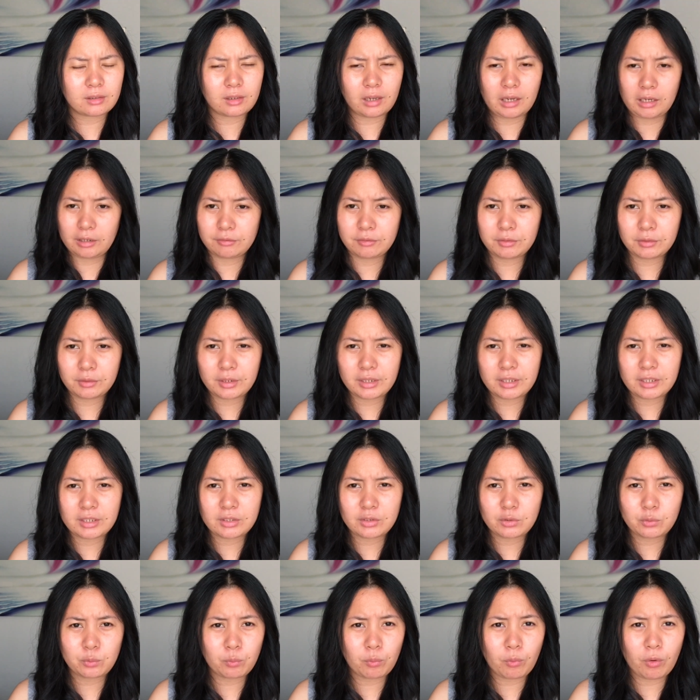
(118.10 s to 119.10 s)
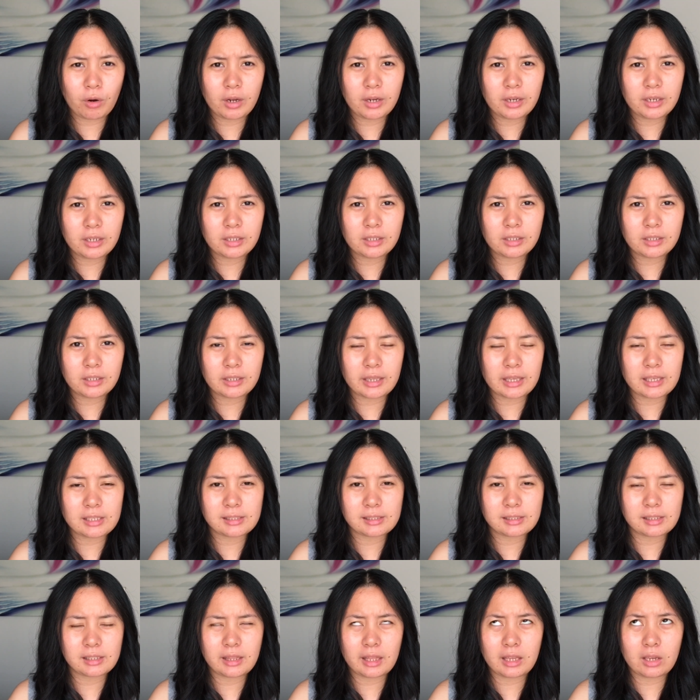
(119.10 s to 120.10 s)
coverage one.
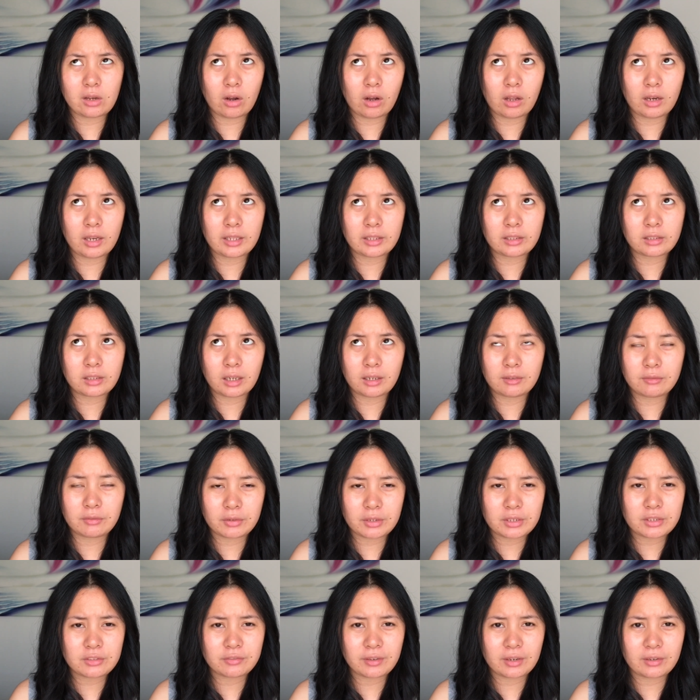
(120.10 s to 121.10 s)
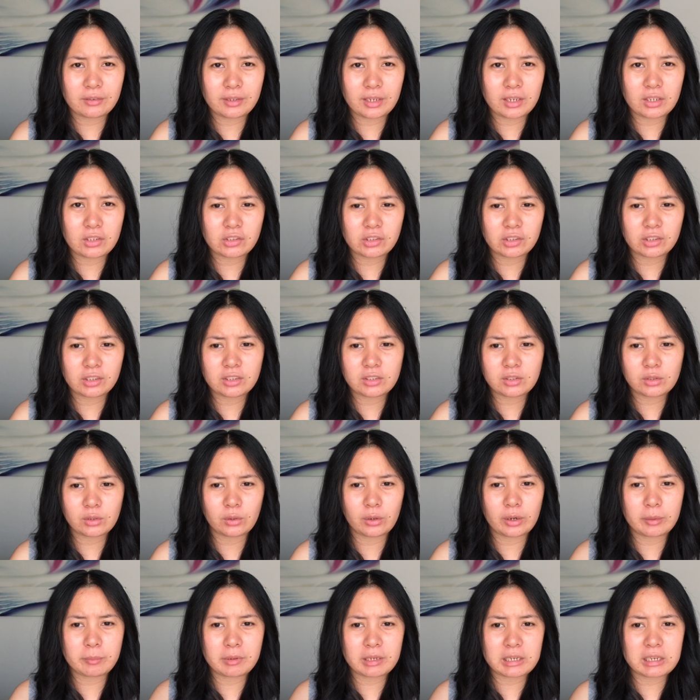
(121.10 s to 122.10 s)
They call it coverage foundation, so
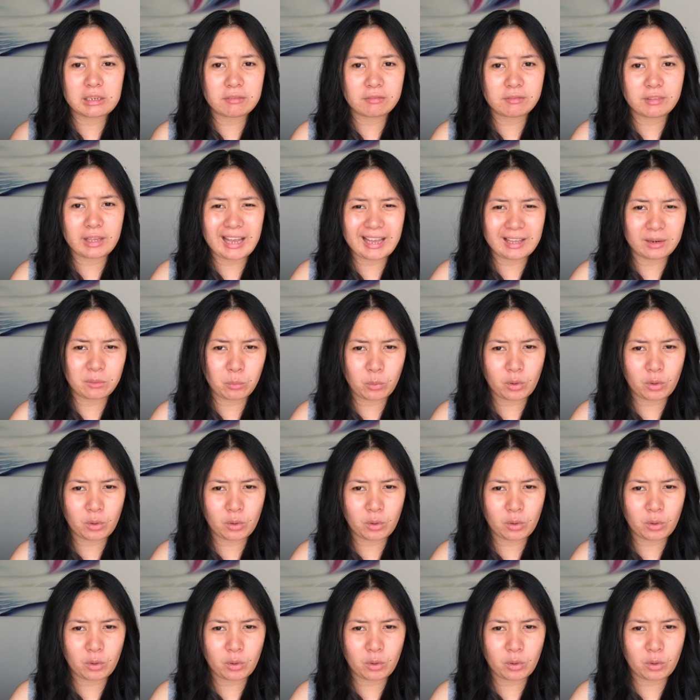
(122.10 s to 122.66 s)
I believe that